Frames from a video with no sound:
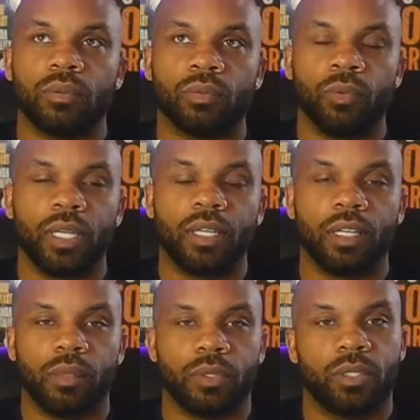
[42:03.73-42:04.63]
when it
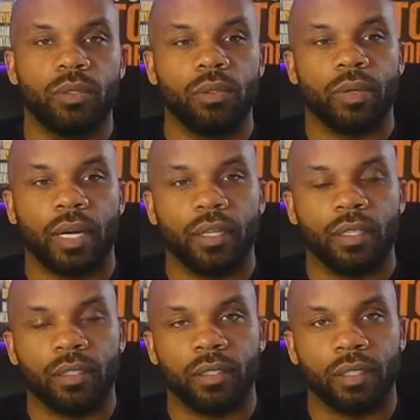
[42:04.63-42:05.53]
comes to, right,
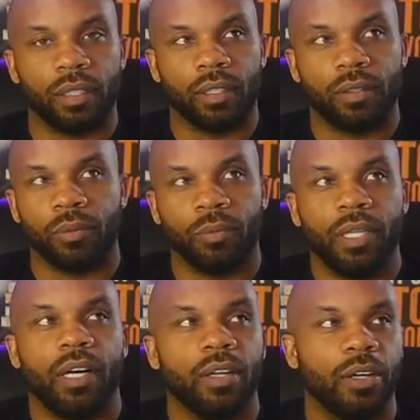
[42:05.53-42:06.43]
uh, we
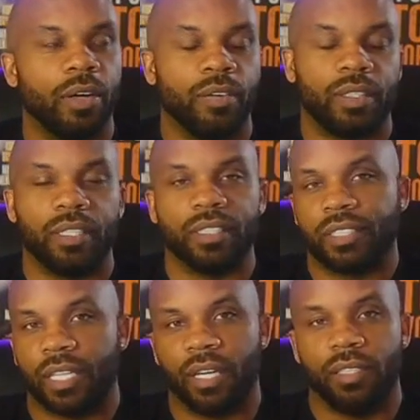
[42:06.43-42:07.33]
all know everything is
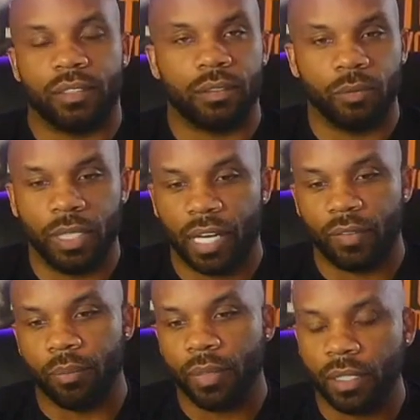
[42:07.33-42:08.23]
changing. We have
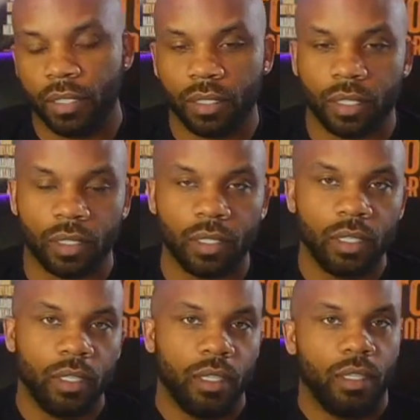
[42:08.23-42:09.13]
the media,
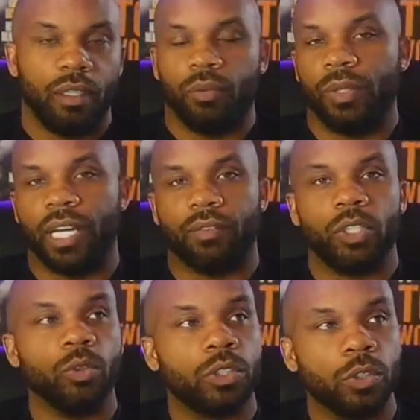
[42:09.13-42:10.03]
we have
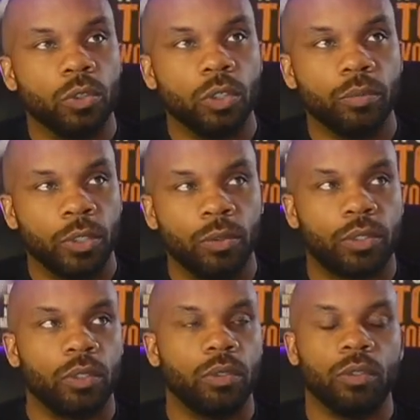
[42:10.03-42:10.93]
YouTube.
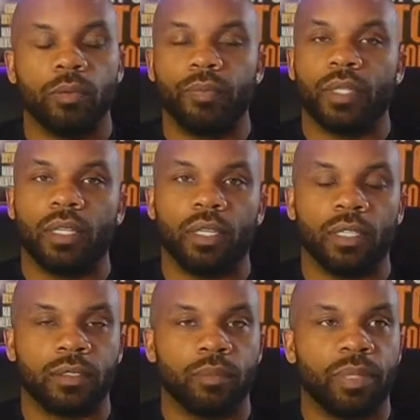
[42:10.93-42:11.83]
YouTube
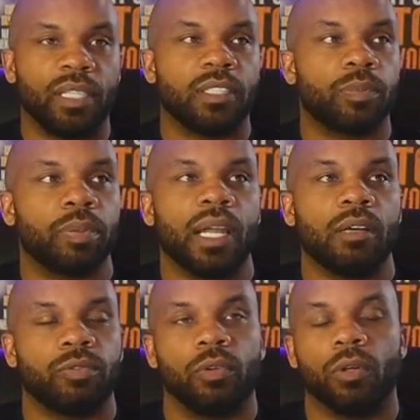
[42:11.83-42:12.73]
is the biggest
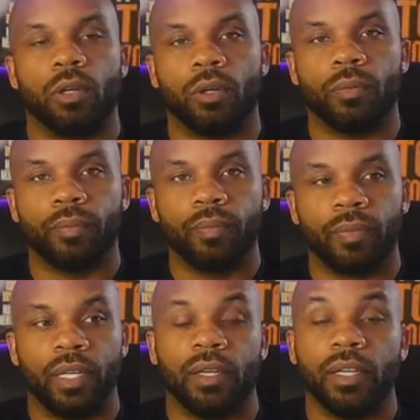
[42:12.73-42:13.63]
platform
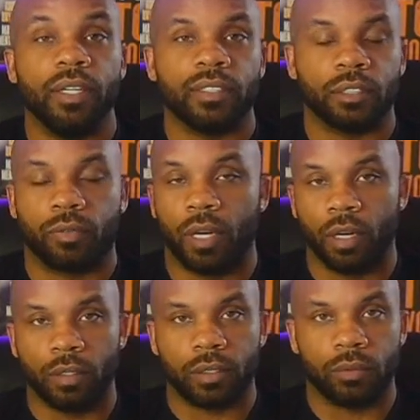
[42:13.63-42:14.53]
there is as far
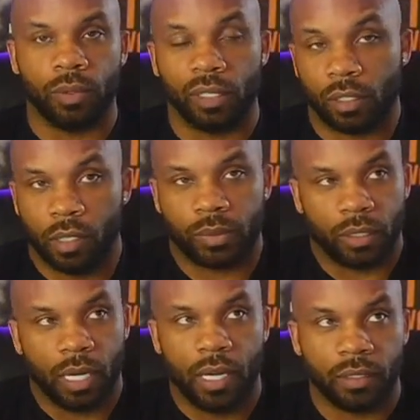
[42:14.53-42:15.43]
as when it comes to
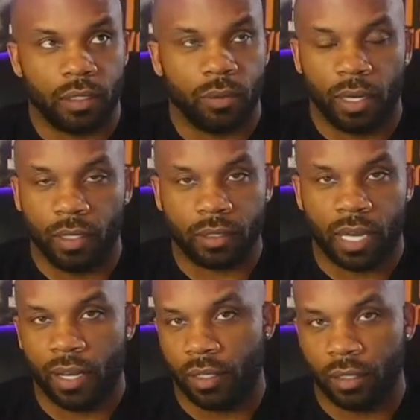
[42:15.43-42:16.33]
content, right? It's
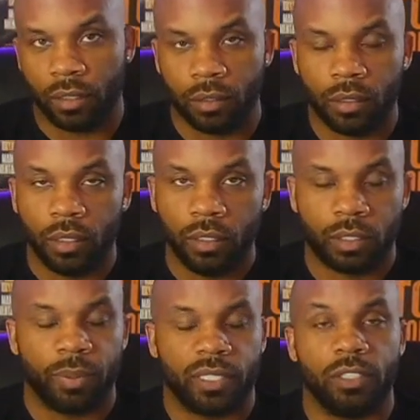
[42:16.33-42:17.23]
higher than,
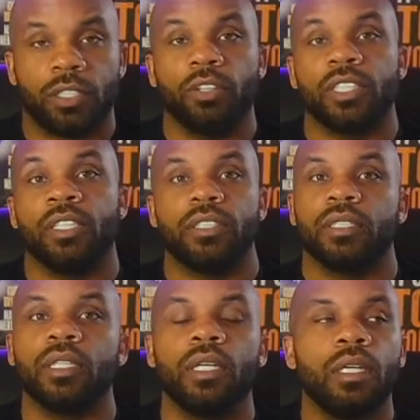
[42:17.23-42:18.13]
especially search engine,
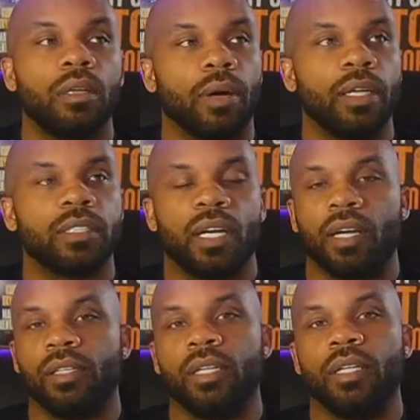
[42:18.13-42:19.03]
right? It's
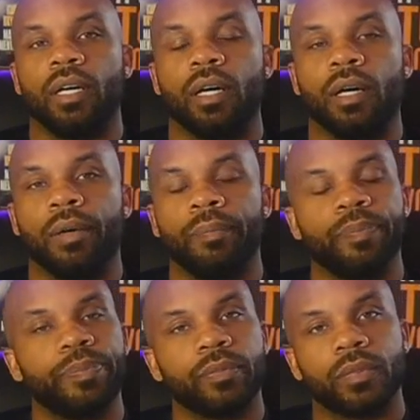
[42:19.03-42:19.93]
higher than um,
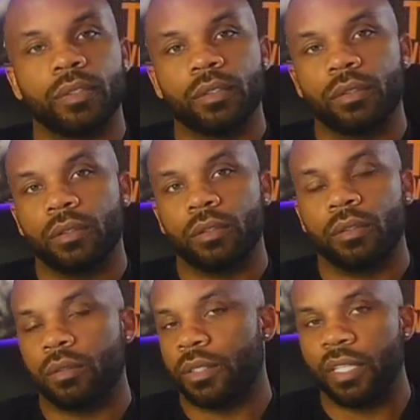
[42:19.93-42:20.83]

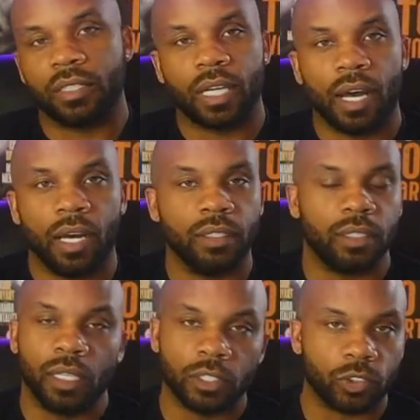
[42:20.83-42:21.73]
TikTok, to
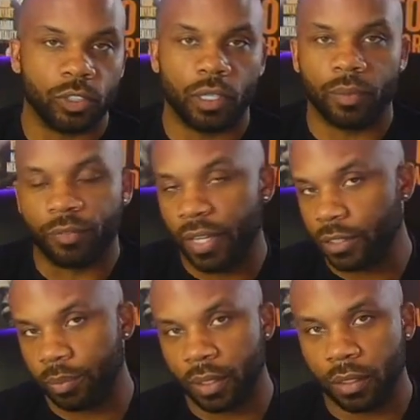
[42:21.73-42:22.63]
Instagram, to
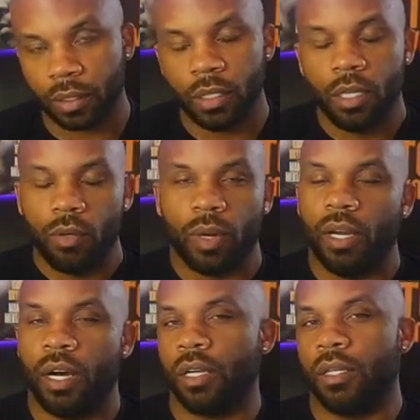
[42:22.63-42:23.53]
Facebook, right?
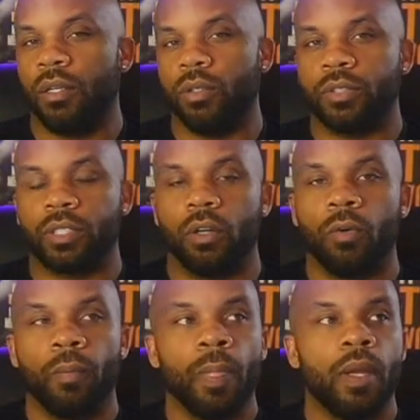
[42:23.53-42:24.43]
All of those.
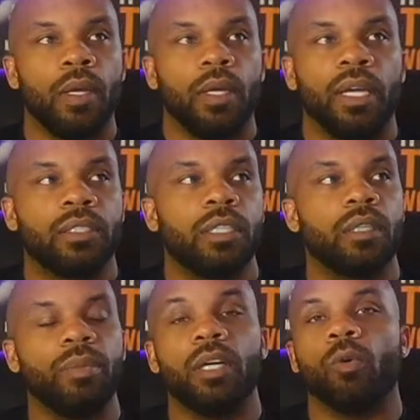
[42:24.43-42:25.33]
So it took
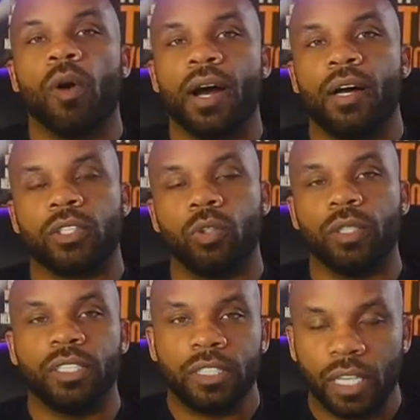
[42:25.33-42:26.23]
me a while to
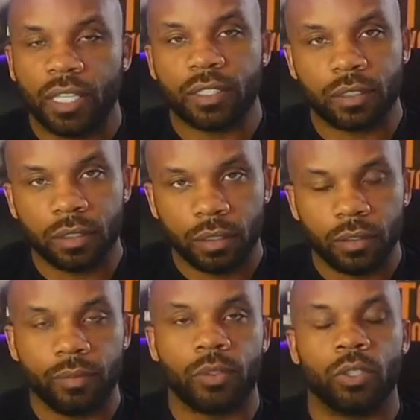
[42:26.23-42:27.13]
adjust
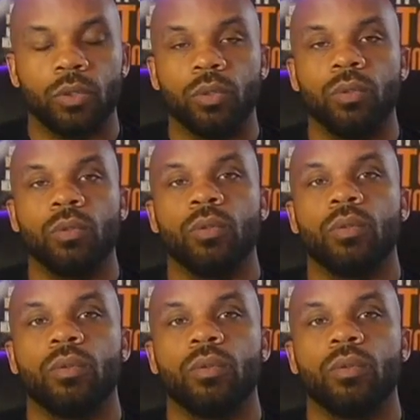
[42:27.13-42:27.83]
to